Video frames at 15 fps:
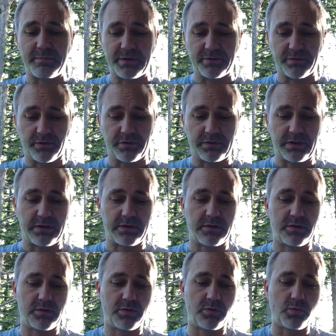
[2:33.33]
missiles
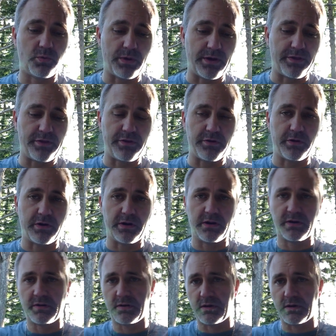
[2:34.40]
with your